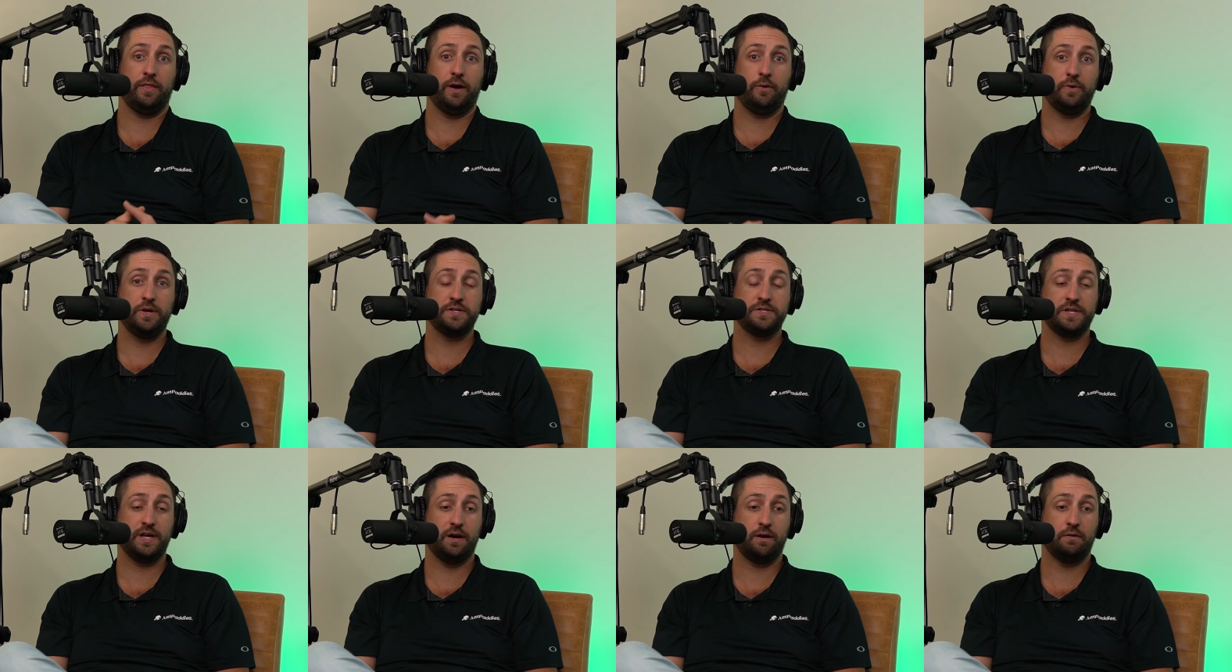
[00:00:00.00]
that we
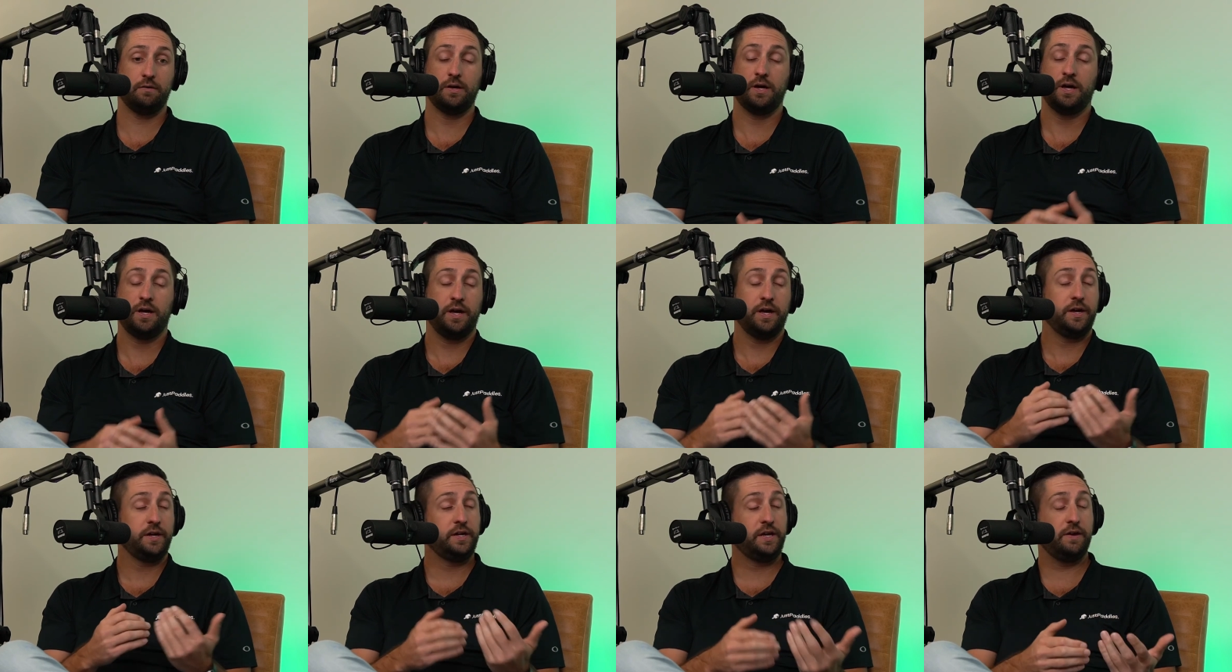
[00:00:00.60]
sell
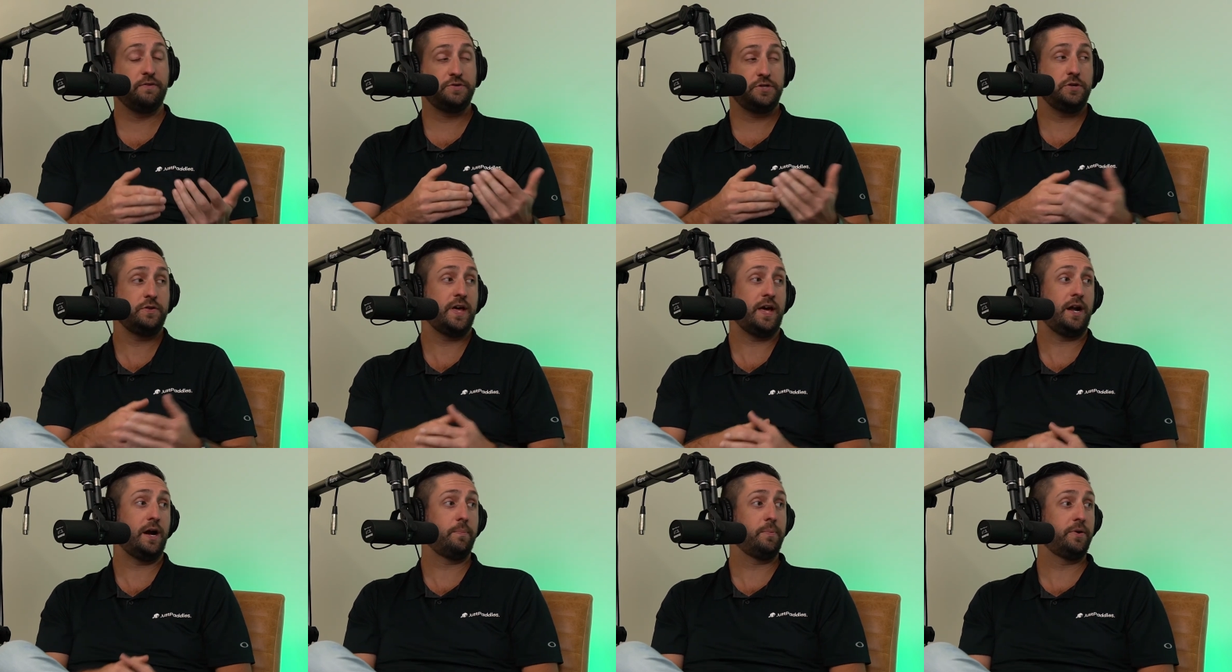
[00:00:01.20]
gives you
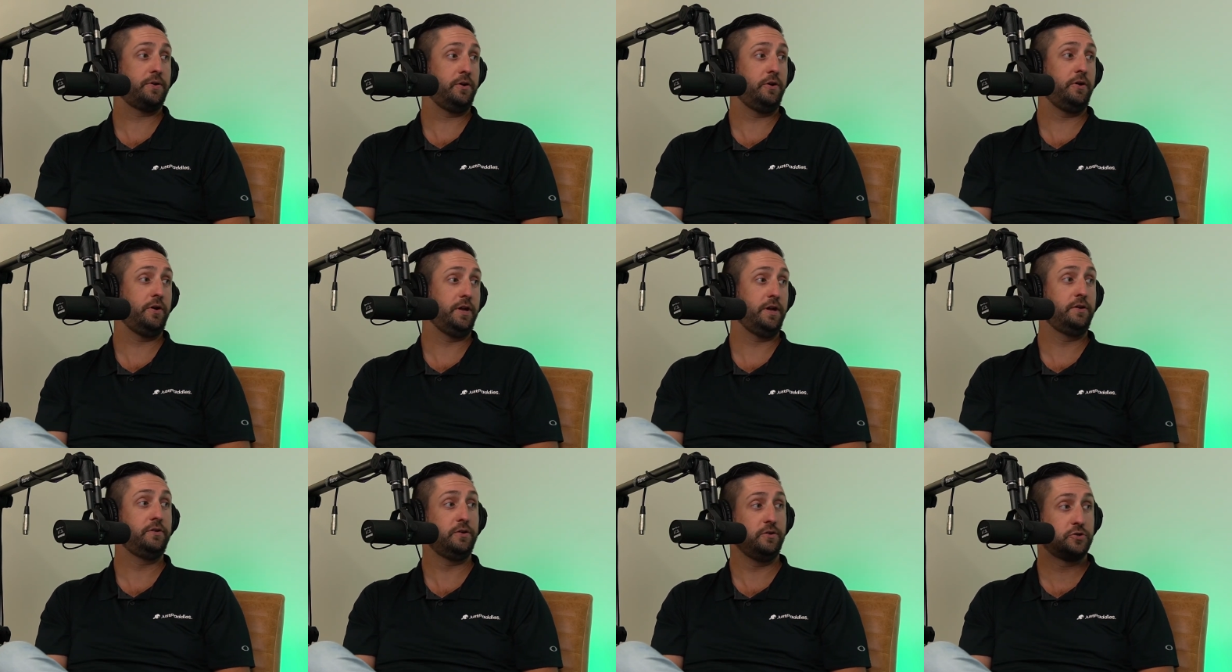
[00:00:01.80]
that
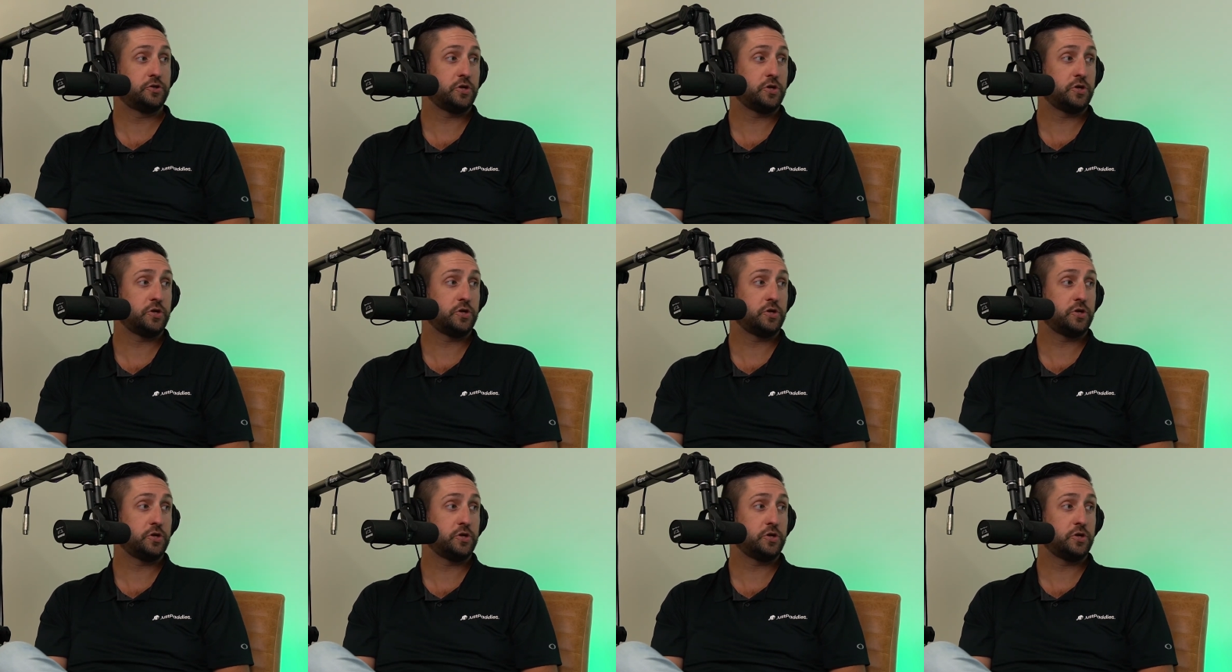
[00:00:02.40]
opportunity to